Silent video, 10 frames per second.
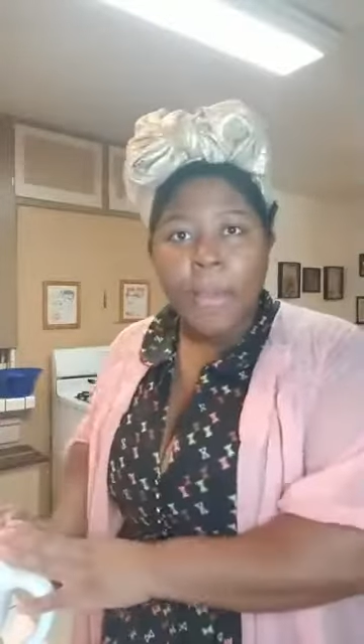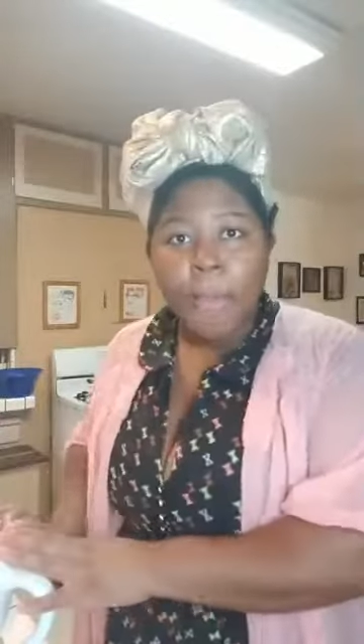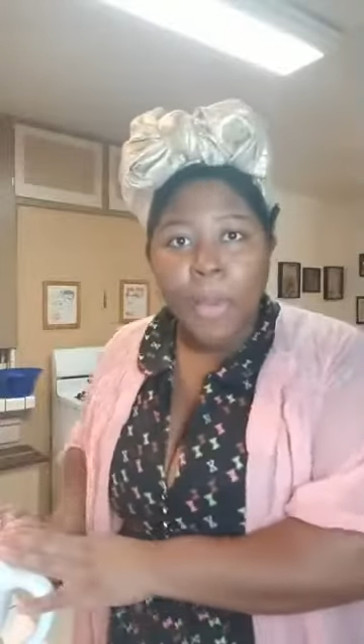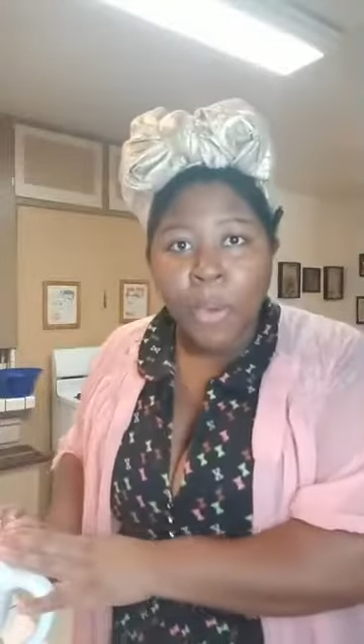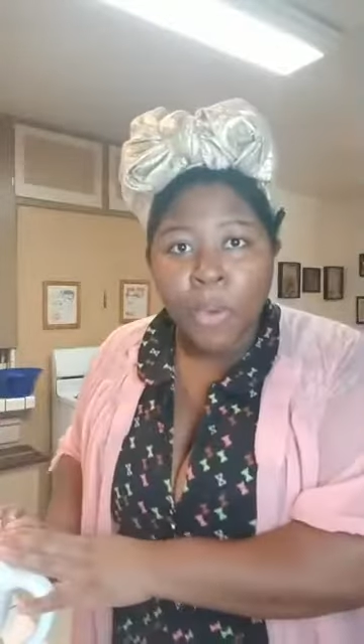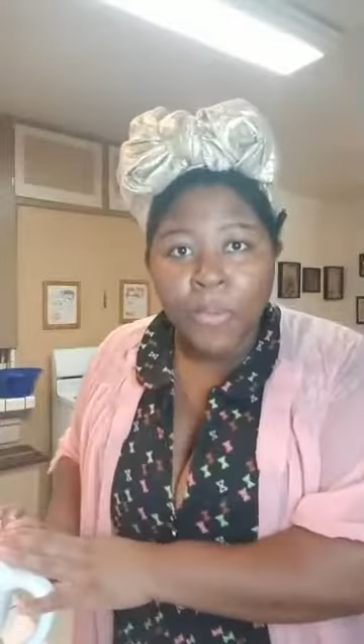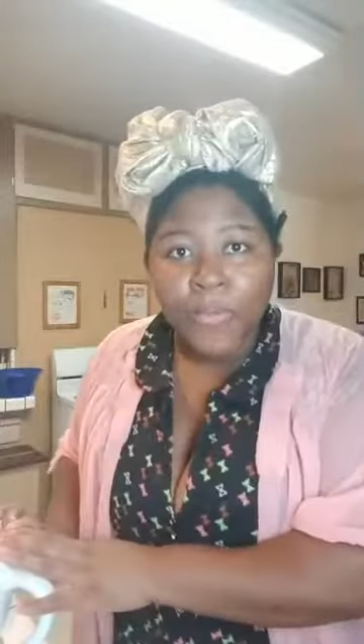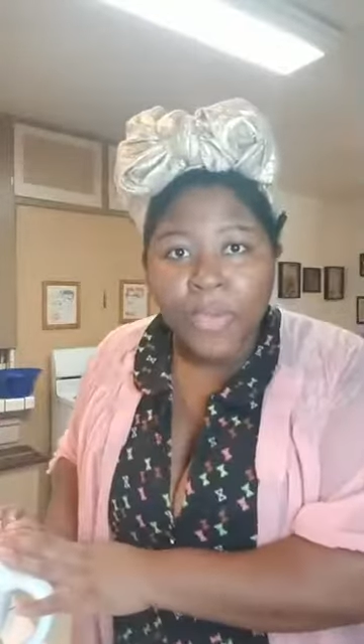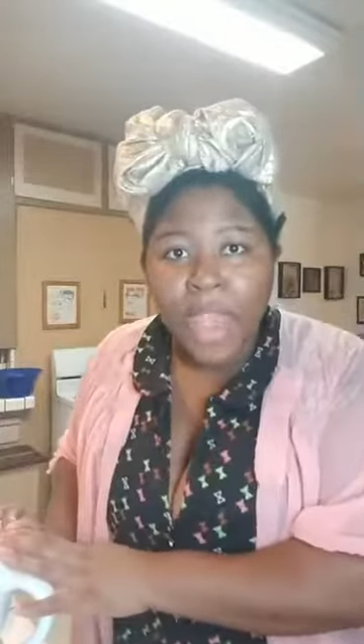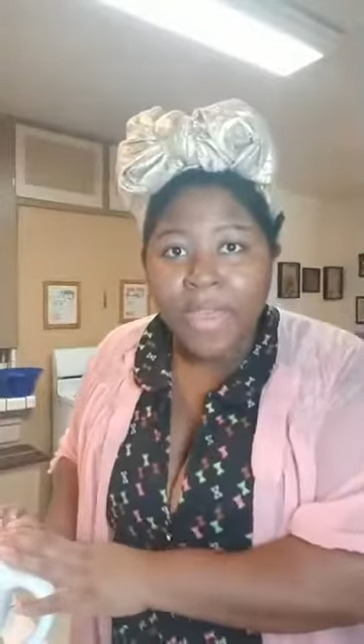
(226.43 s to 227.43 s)
bowl,
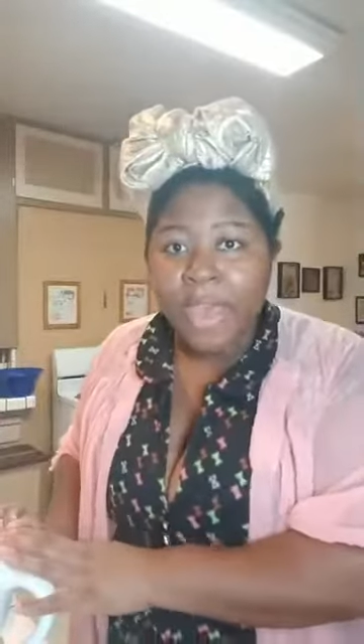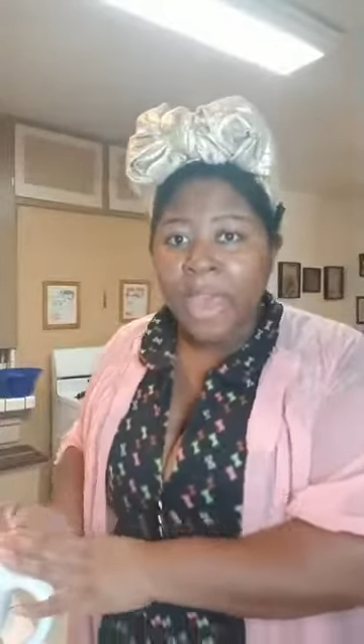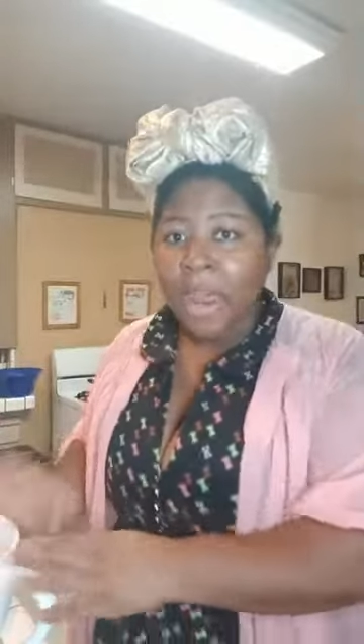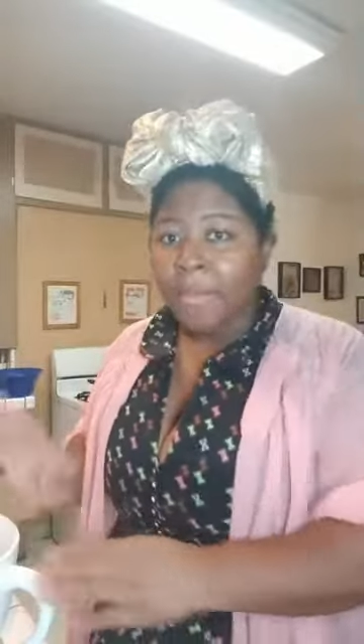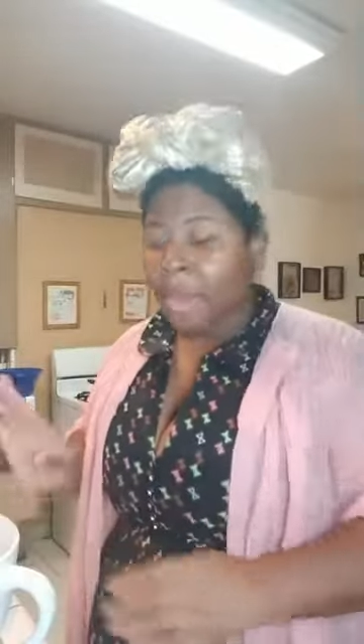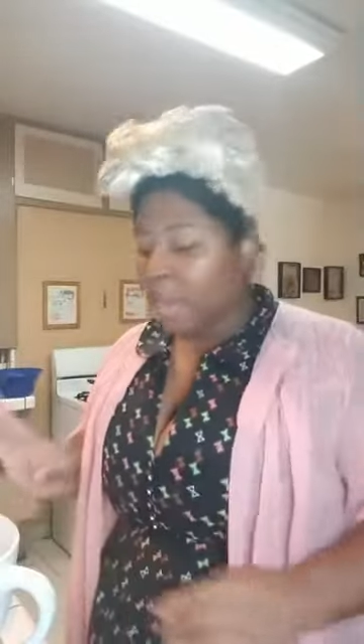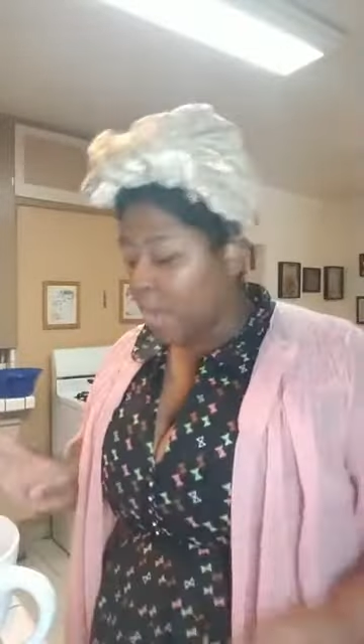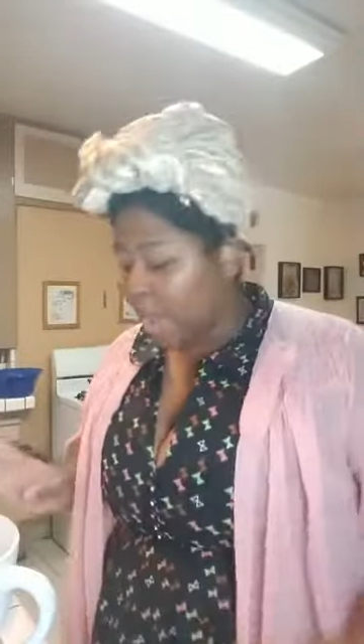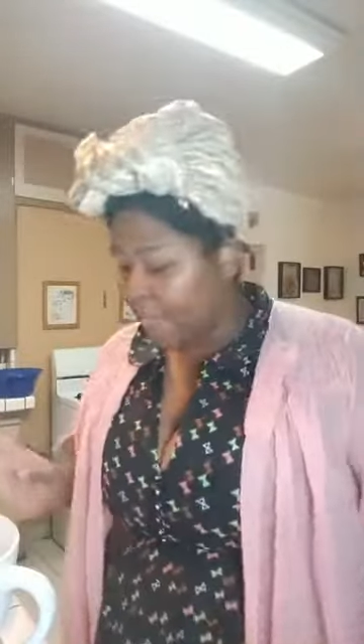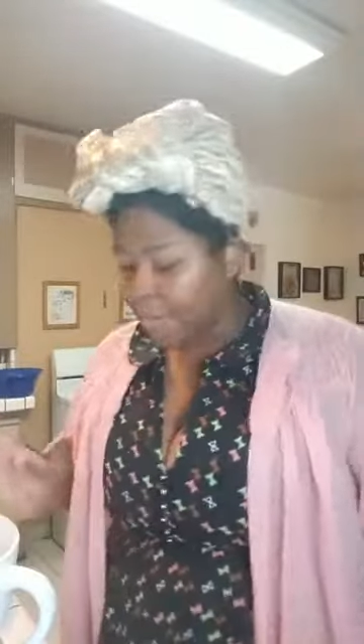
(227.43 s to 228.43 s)
and then I'm gonna
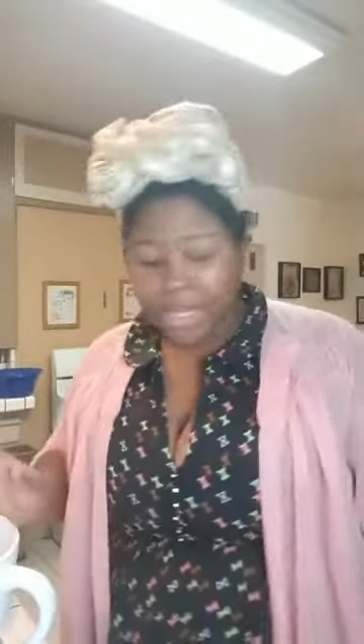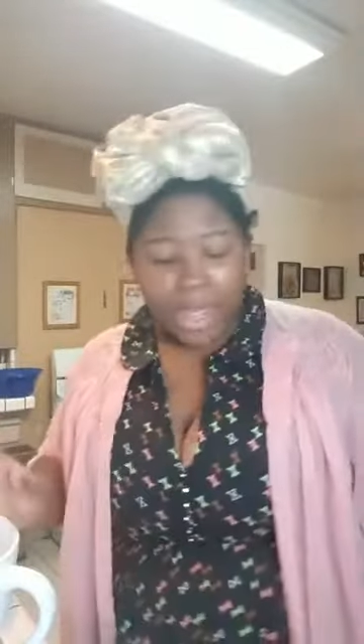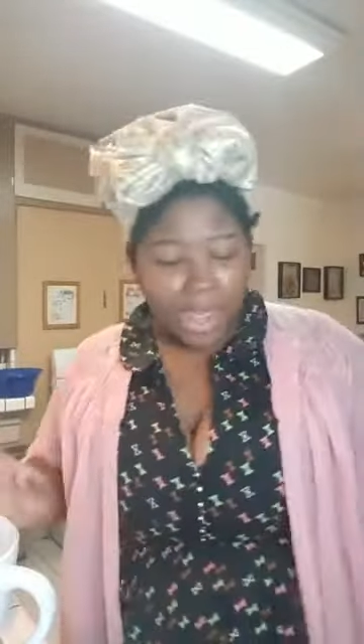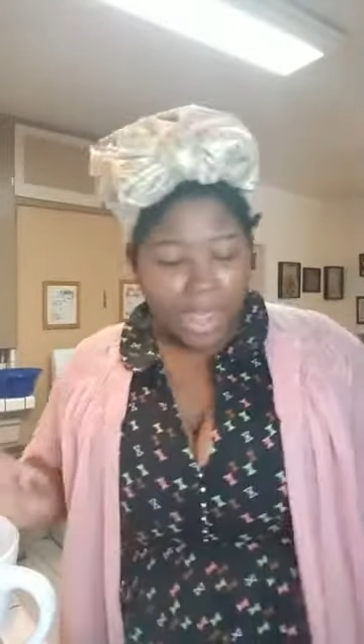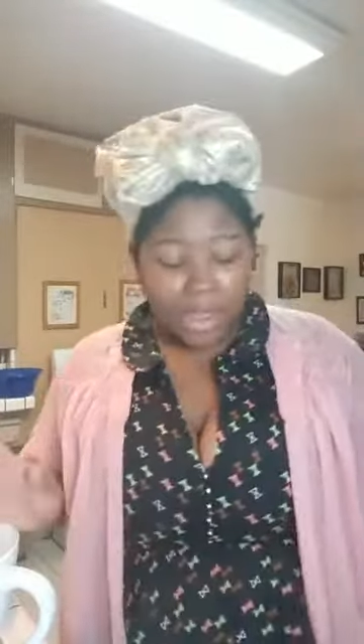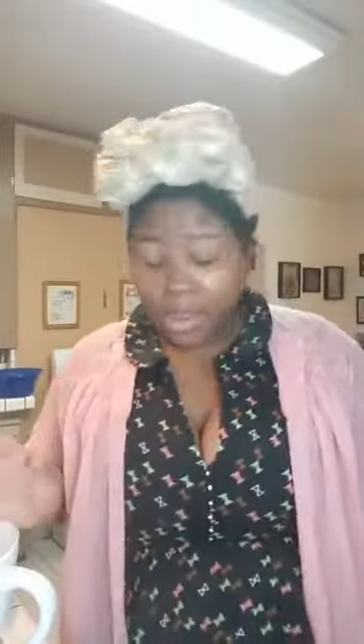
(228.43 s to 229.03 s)
wait for a second.